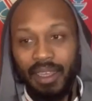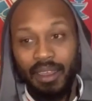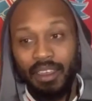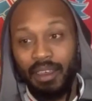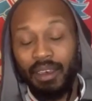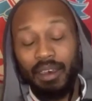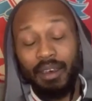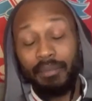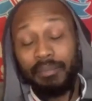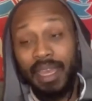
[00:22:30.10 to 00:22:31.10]

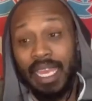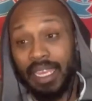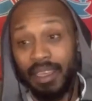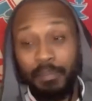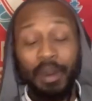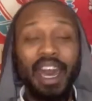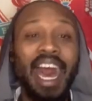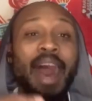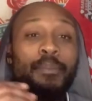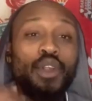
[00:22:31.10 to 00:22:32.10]
Oh, mate. But
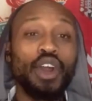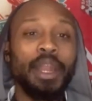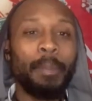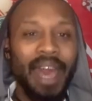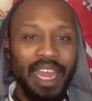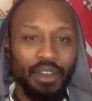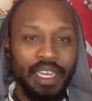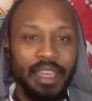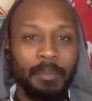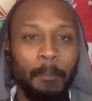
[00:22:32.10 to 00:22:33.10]
I'm not gonna pile on
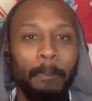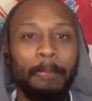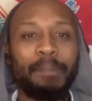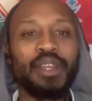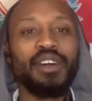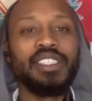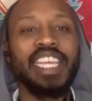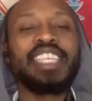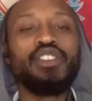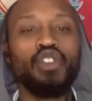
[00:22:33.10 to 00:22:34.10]
him because
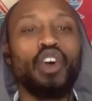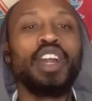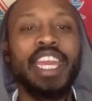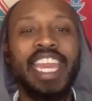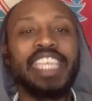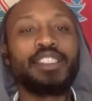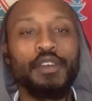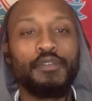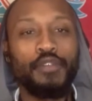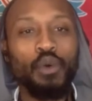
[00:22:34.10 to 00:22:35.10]
it's not his
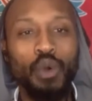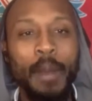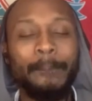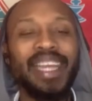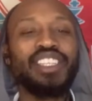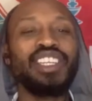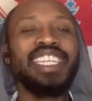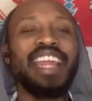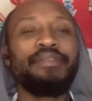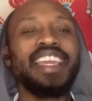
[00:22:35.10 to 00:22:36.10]
fault. Man should
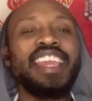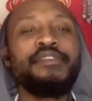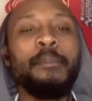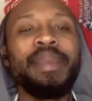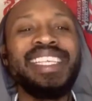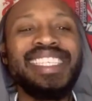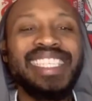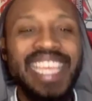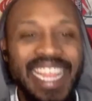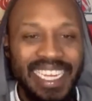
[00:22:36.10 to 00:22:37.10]
never even be
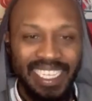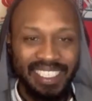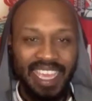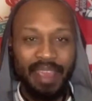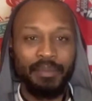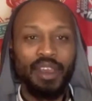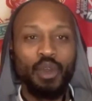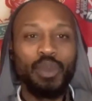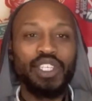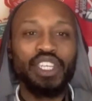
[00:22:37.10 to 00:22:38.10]
seeing this game.
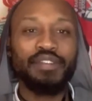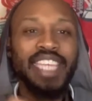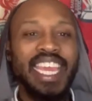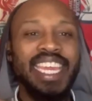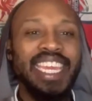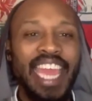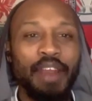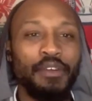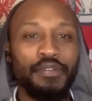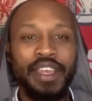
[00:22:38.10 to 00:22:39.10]
We should have taken care
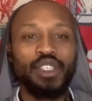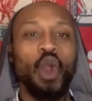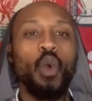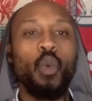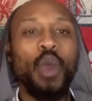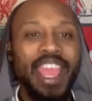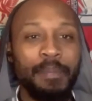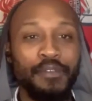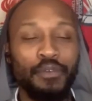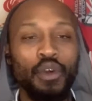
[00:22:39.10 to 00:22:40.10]
of things way
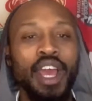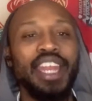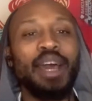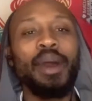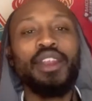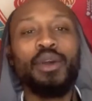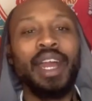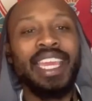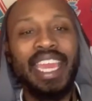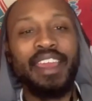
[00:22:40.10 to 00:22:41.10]
before. Now, I know, I
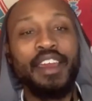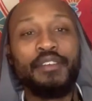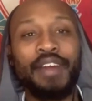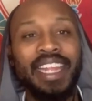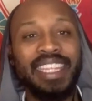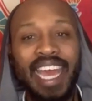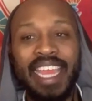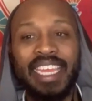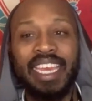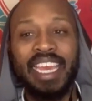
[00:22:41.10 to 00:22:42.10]
get it. Van
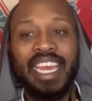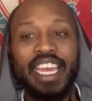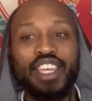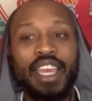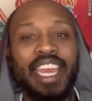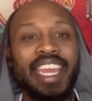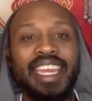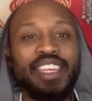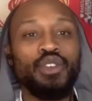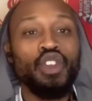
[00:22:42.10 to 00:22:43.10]
Dijk,
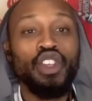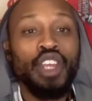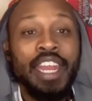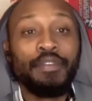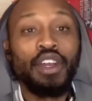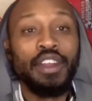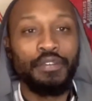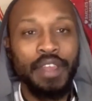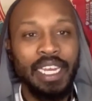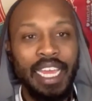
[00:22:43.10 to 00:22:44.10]
you're never going to
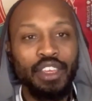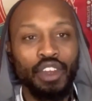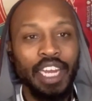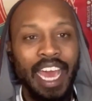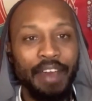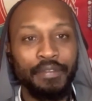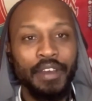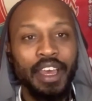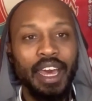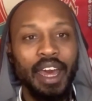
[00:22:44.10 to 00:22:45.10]
think that you're going to have
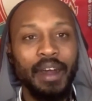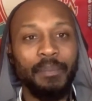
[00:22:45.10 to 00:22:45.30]
a